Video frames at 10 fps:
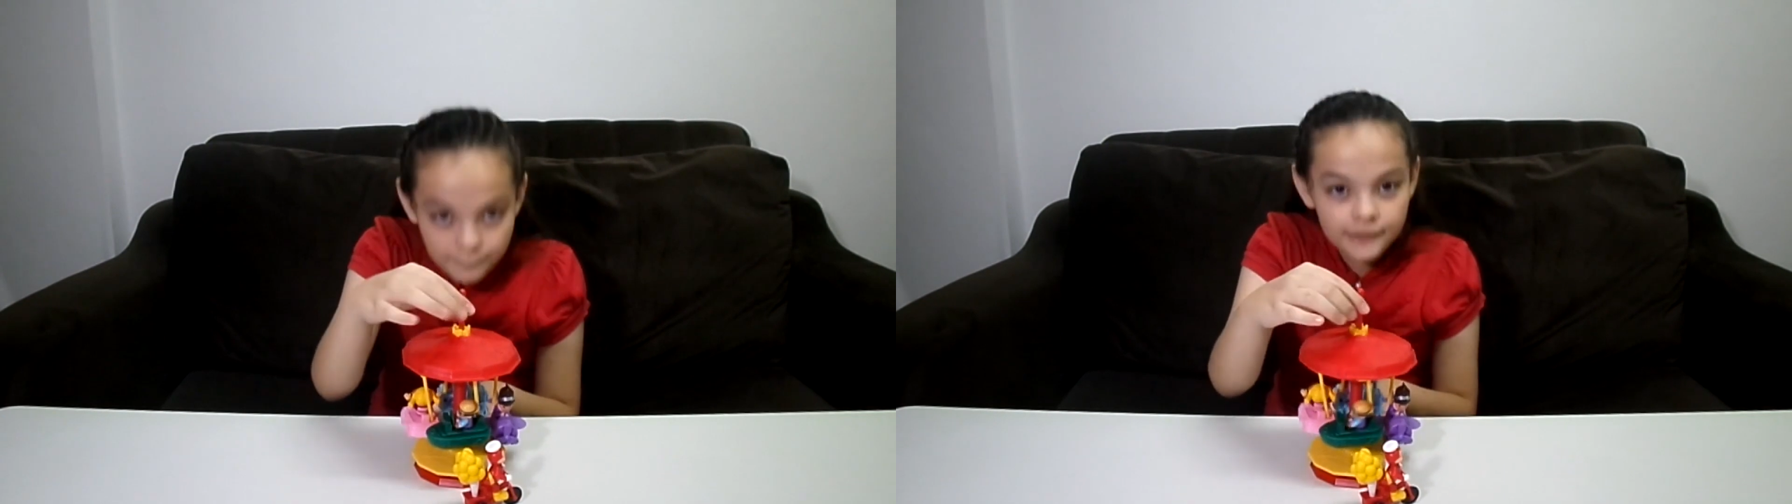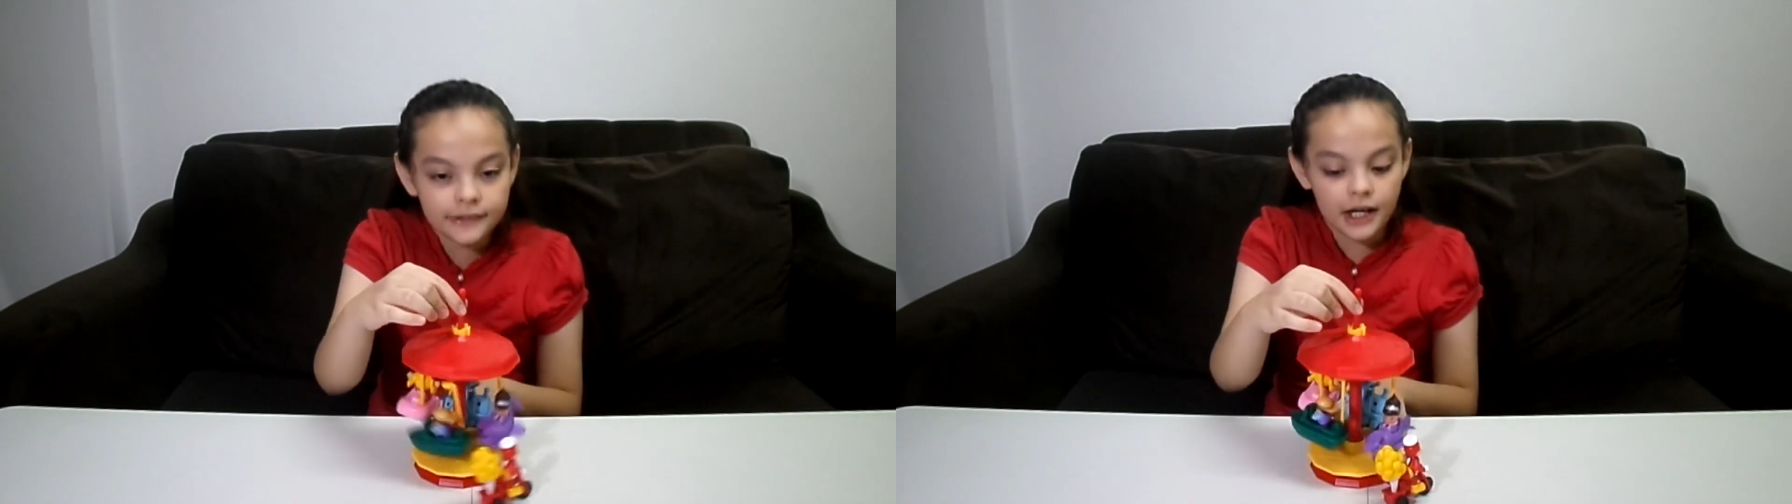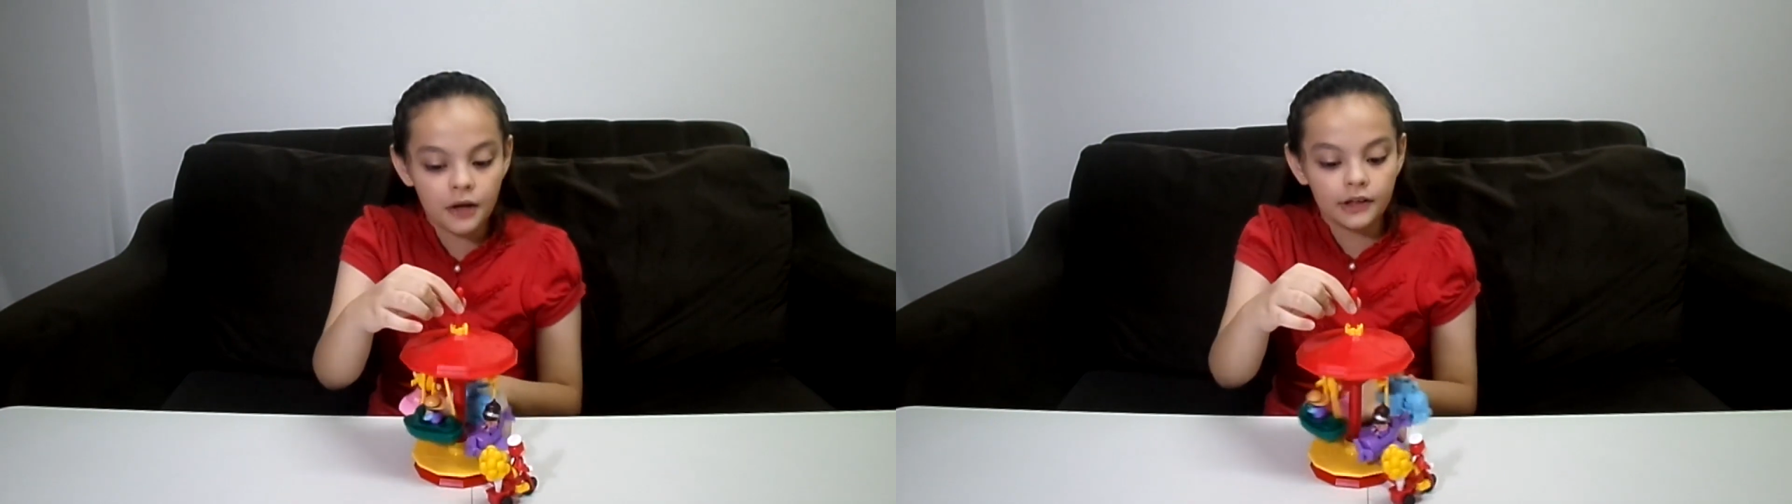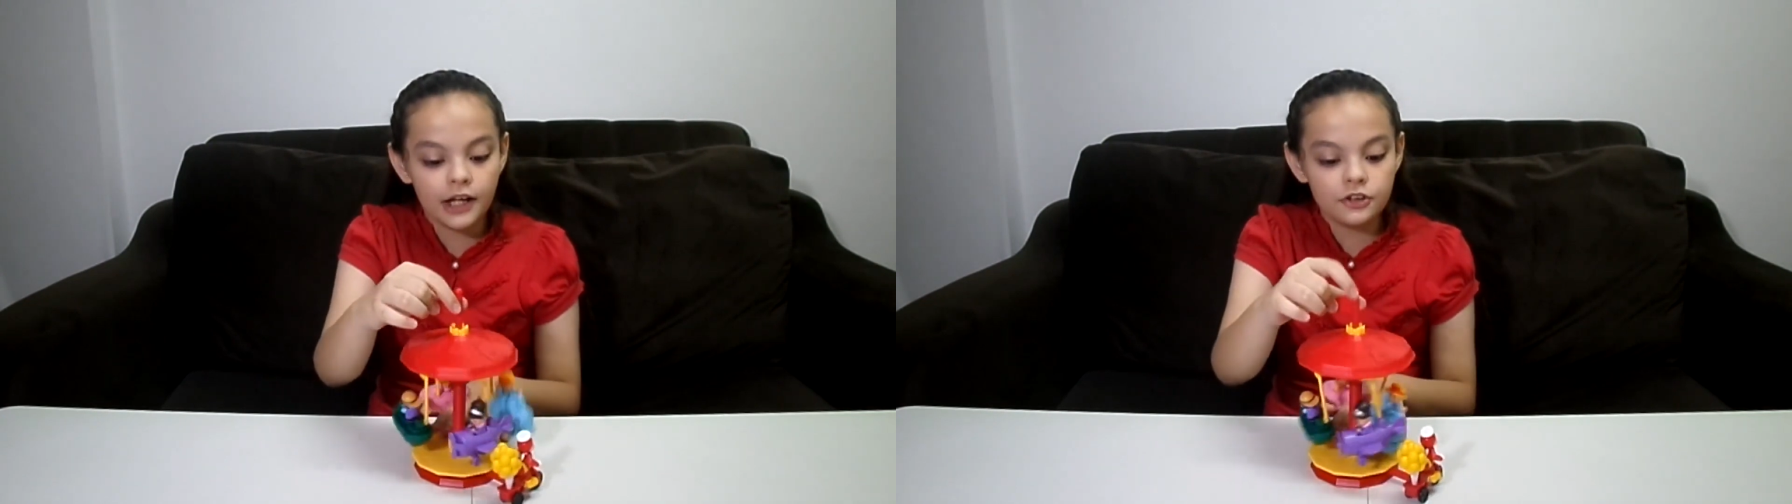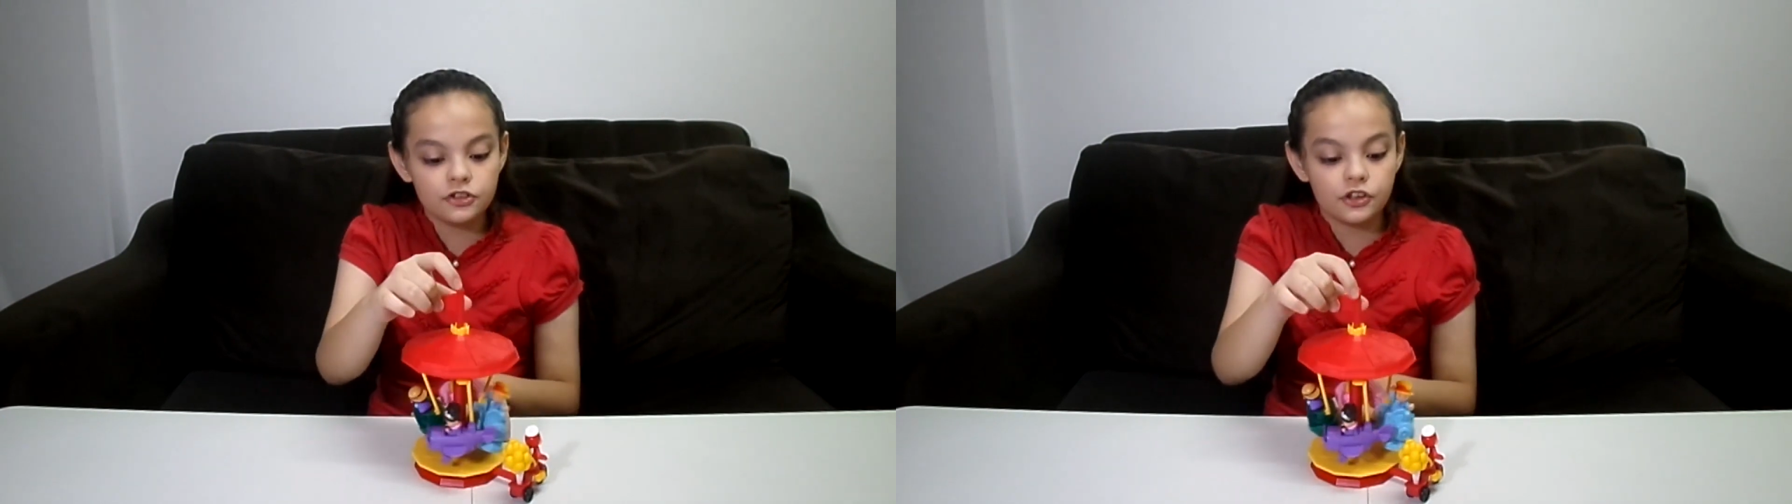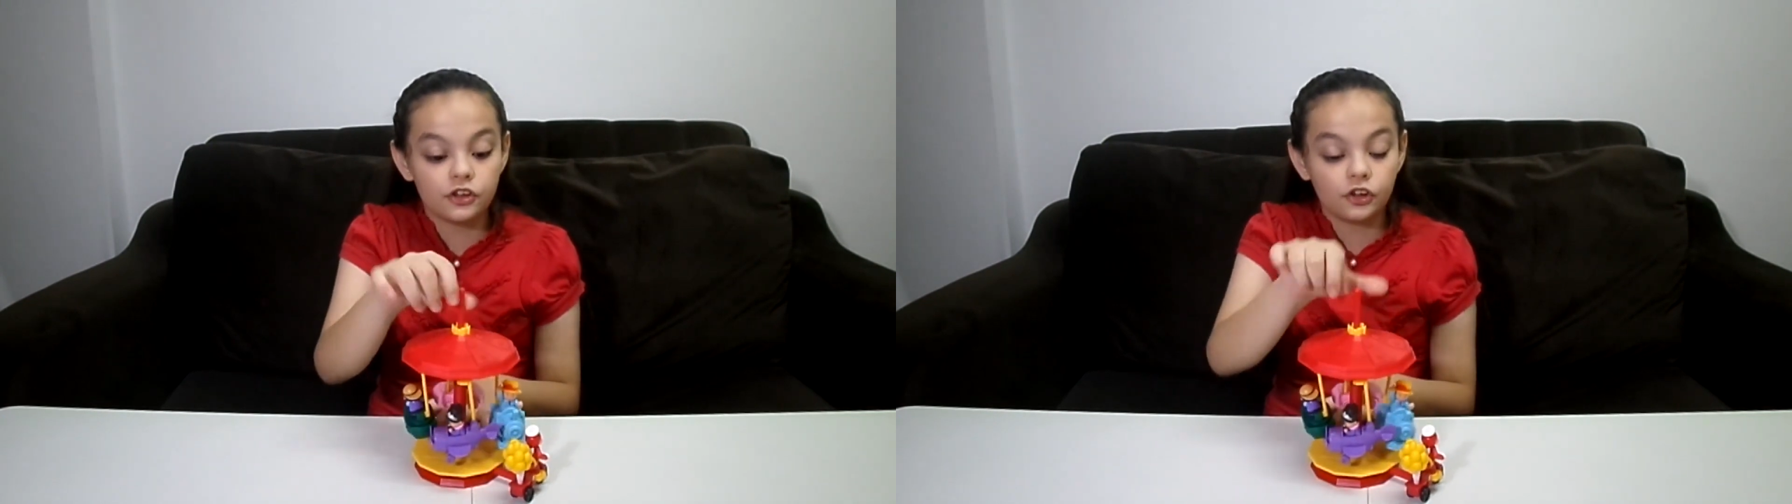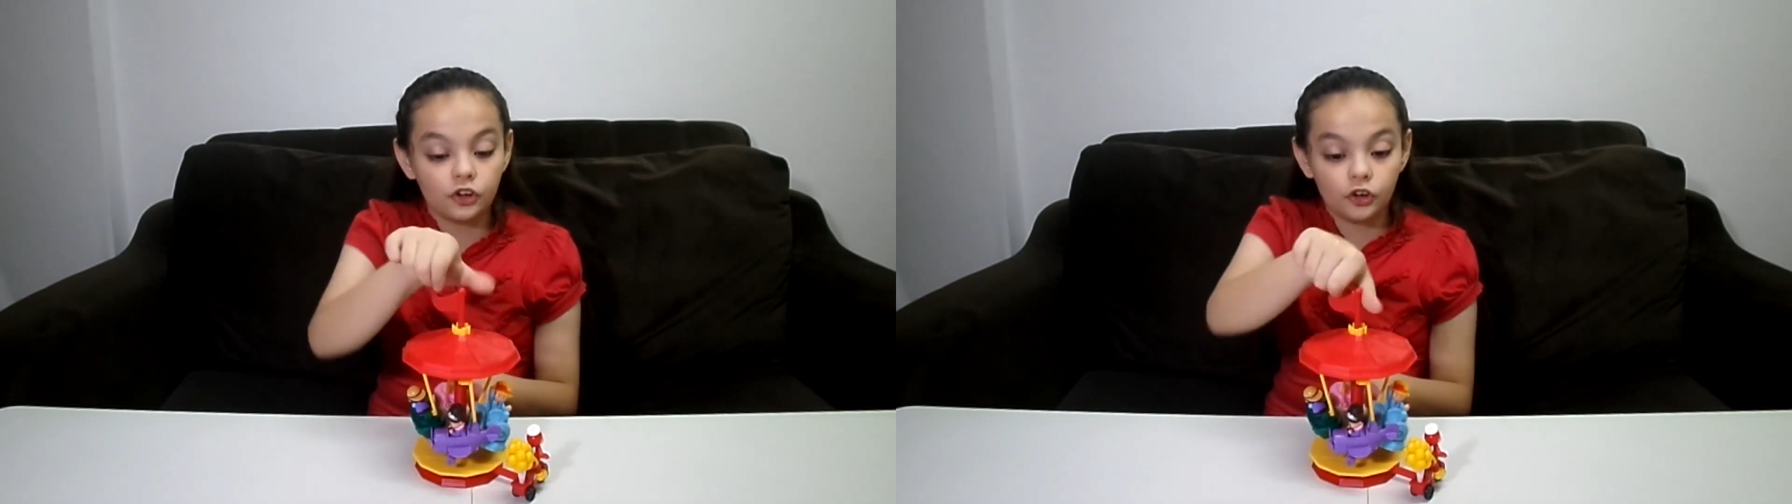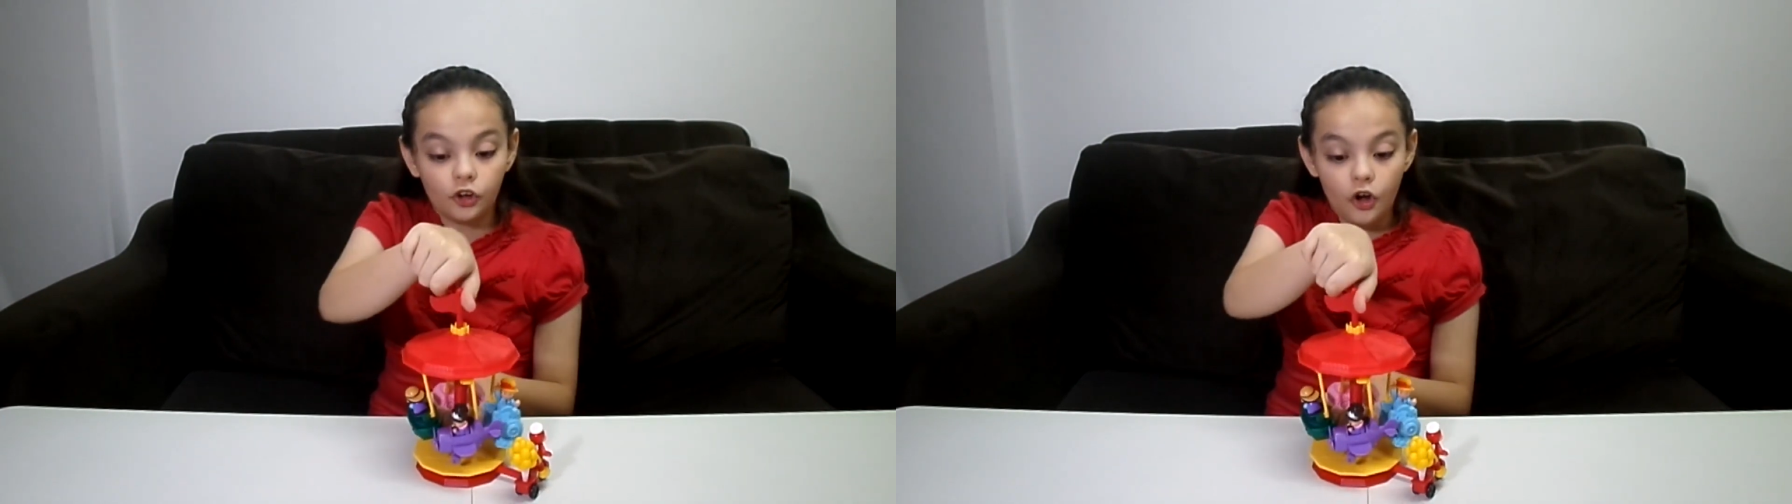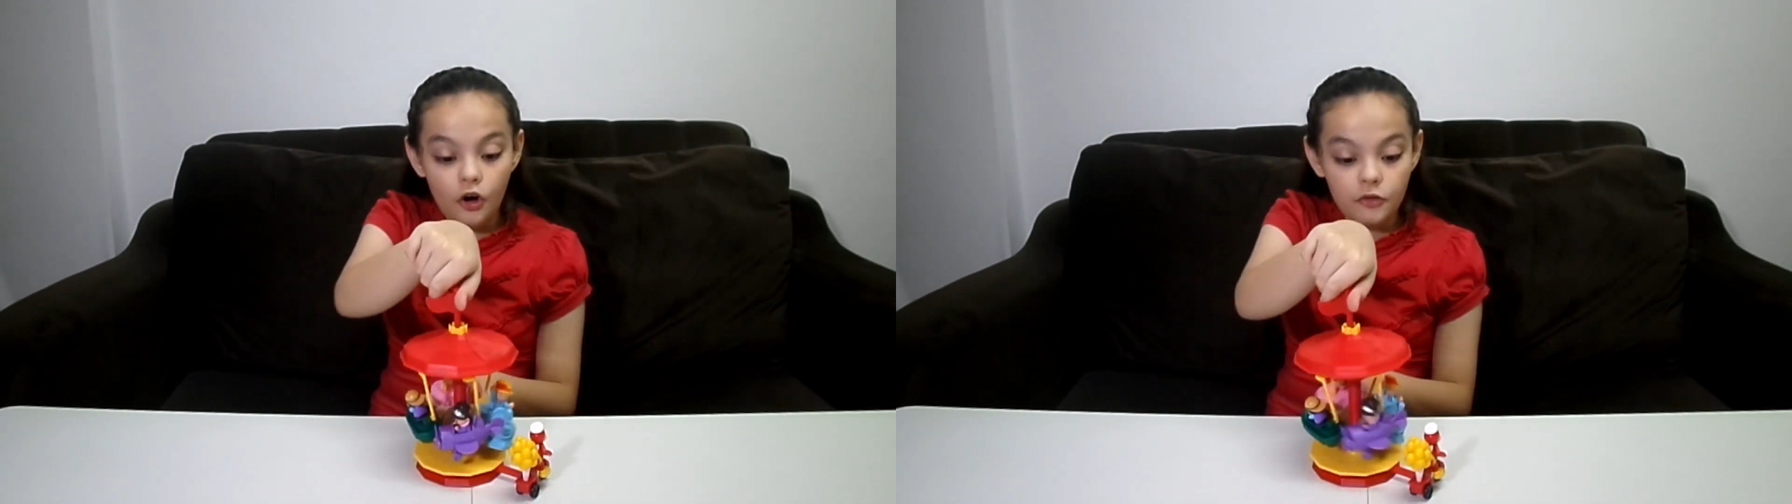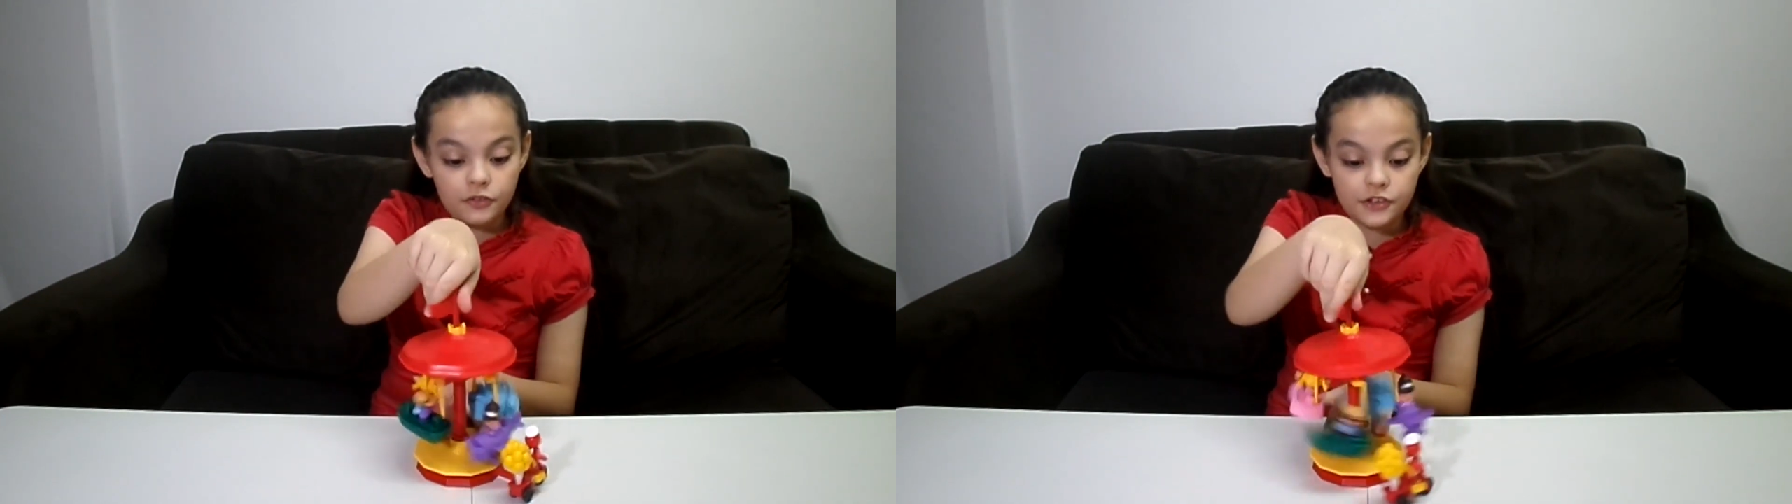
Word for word: and down. I just love